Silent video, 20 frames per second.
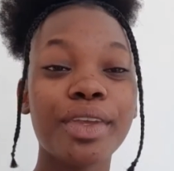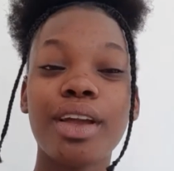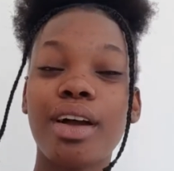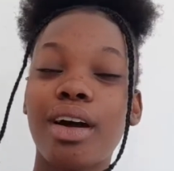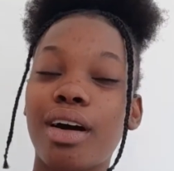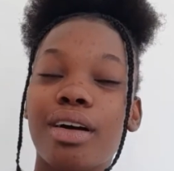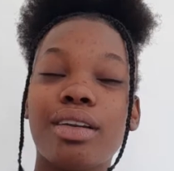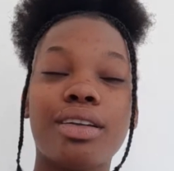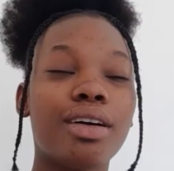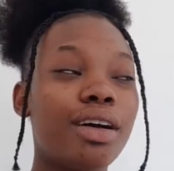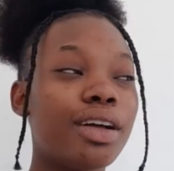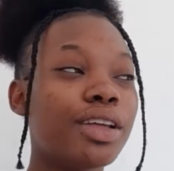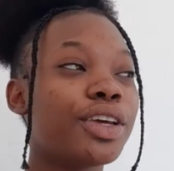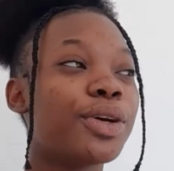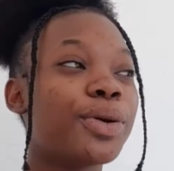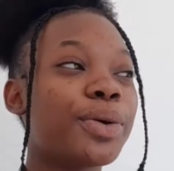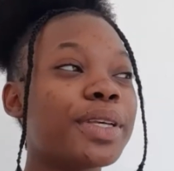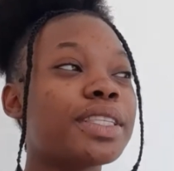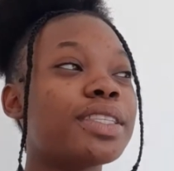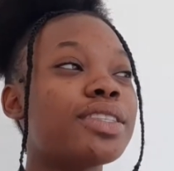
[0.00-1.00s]
on all your
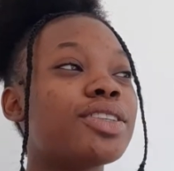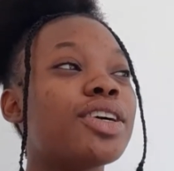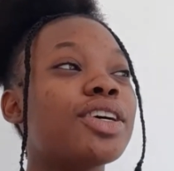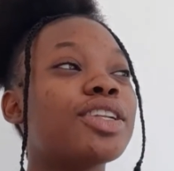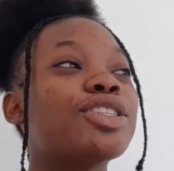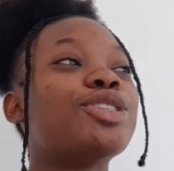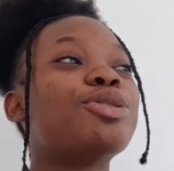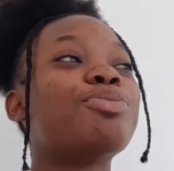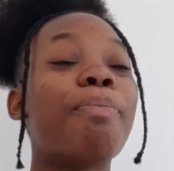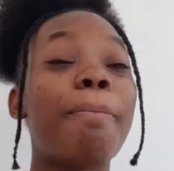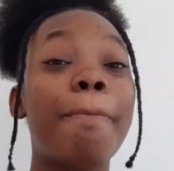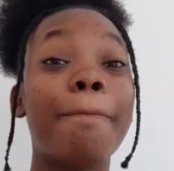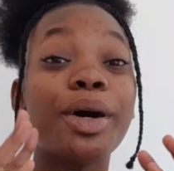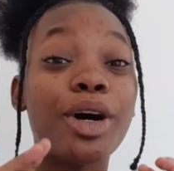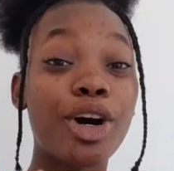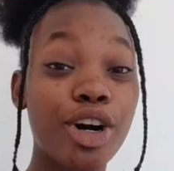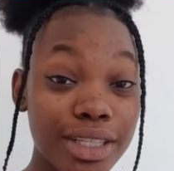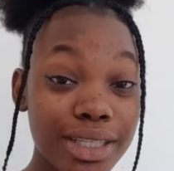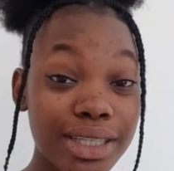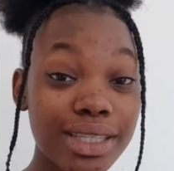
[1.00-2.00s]
questions.
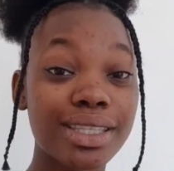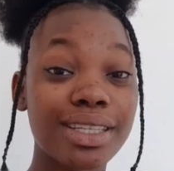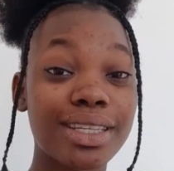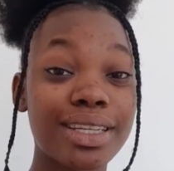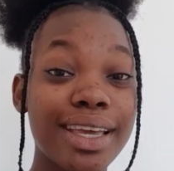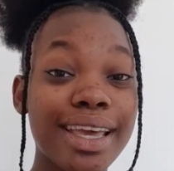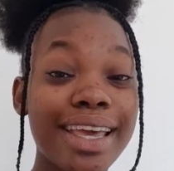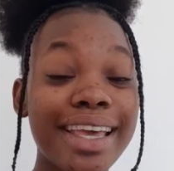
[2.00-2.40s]
But